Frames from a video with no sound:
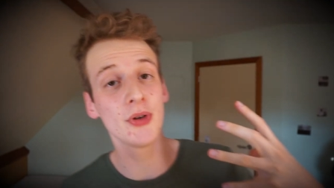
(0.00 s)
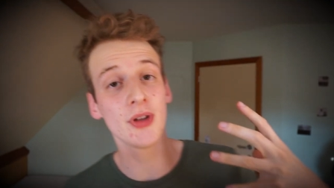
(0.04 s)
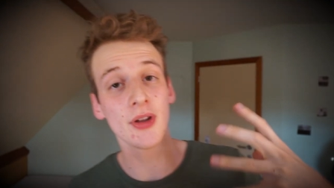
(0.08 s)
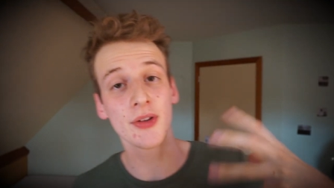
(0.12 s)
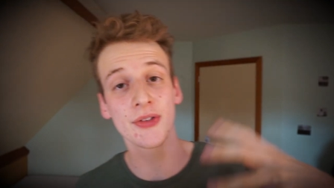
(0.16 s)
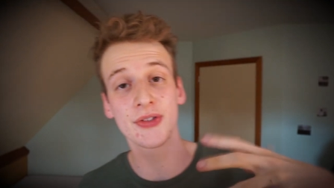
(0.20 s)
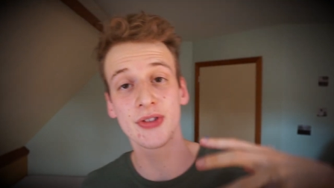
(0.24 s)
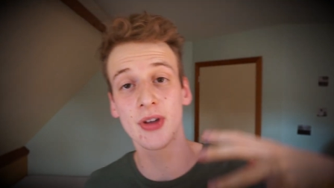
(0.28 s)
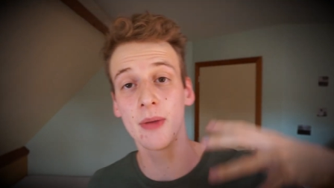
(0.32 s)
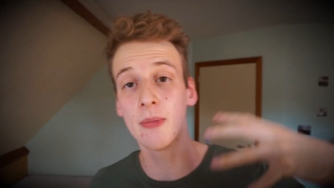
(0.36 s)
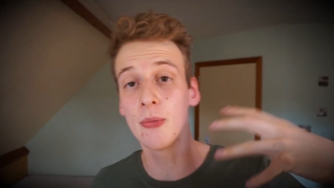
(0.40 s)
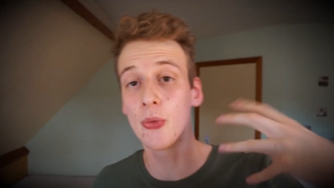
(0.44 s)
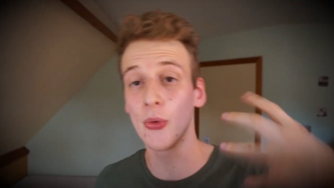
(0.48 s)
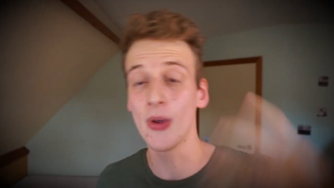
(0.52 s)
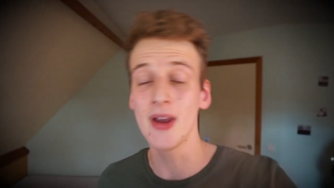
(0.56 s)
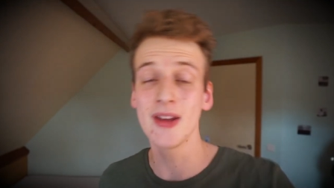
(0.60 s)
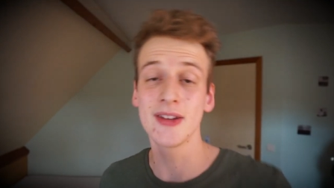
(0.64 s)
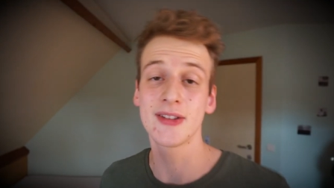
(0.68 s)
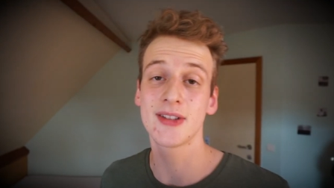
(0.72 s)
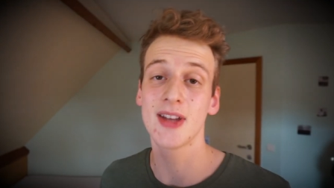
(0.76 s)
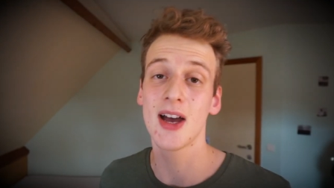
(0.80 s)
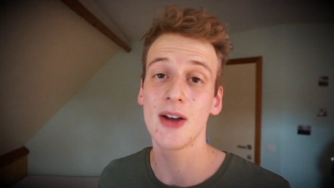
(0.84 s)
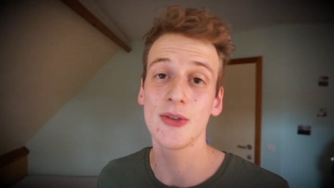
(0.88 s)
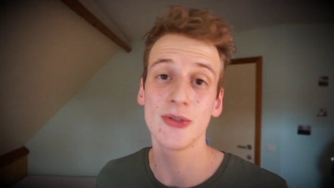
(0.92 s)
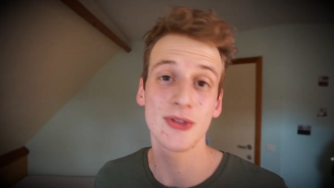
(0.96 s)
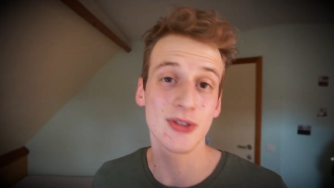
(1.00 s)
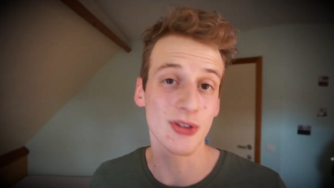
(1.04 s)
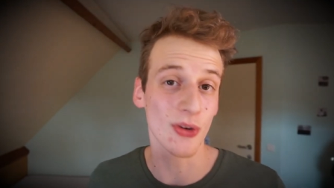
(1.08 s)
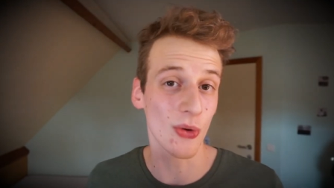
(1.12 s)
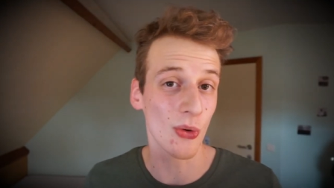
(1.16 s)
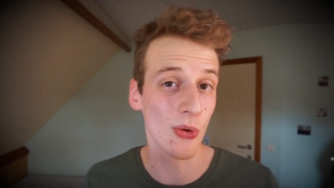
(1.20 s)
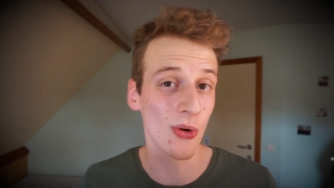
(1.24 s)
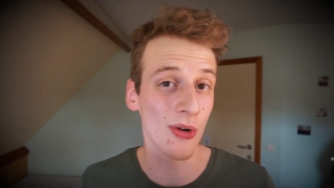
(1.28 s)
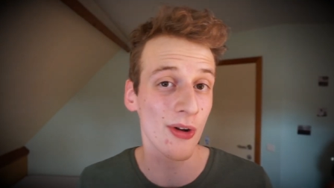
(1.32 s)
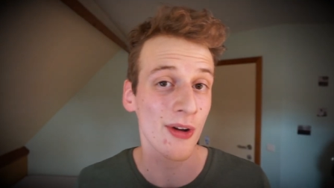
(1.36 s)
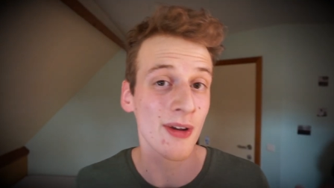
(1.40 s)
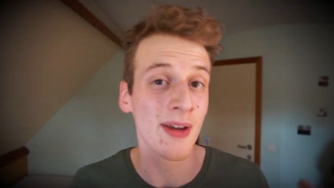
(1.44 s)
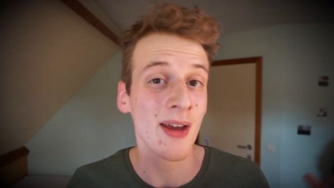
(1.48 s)
on some rain sounds
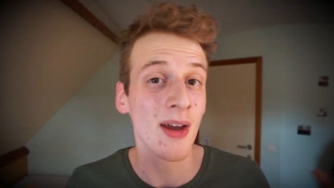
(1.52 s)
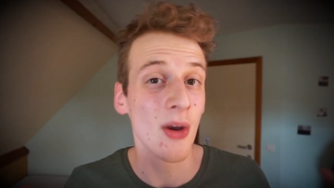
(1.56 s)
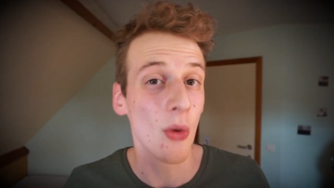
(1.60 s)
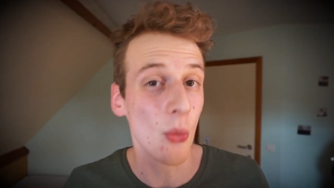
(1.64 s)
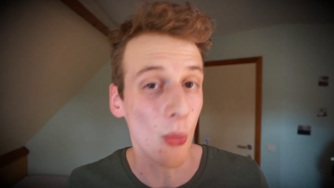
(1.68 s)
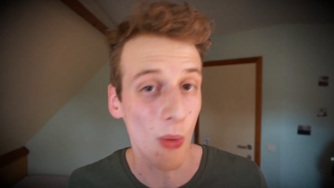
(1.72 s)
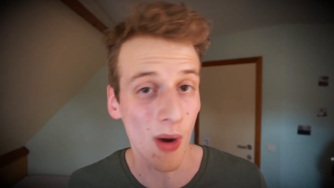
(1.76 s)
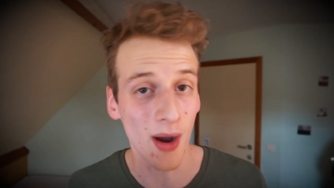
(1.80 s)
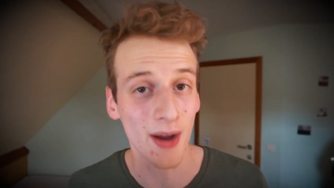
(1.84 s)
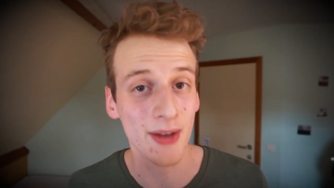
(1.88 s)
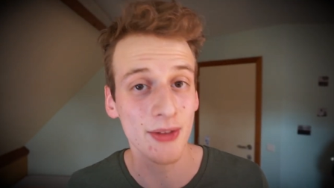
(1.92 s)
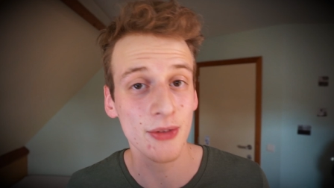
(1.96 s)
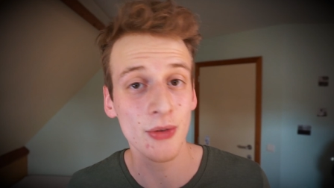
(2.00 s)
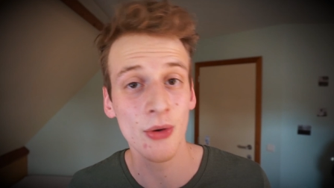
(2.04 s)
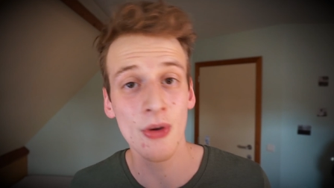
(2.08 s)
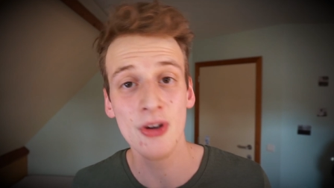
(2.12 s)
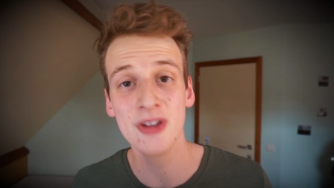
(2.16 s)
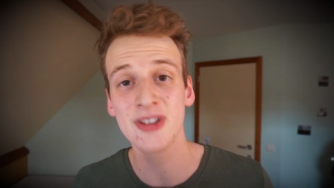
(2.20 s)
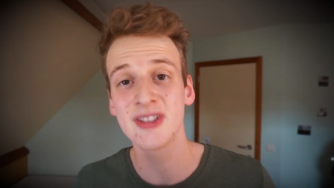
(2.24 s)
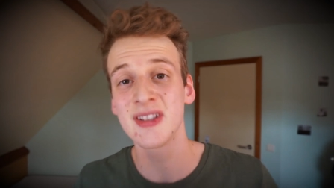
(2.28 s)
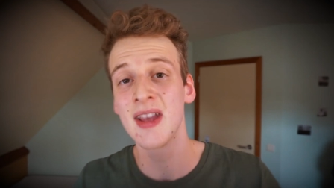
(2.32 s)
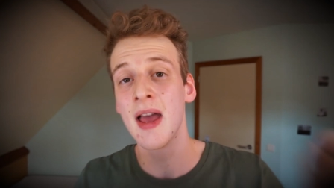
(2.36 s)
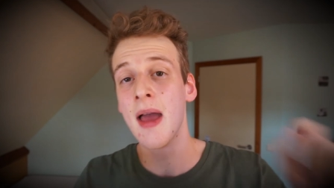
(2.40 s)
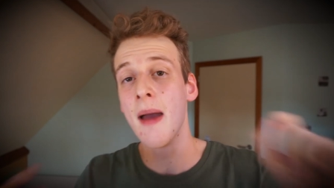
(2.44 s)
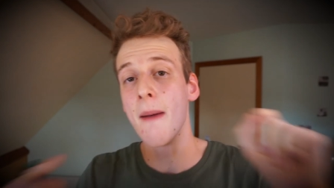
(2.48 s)
or white noise,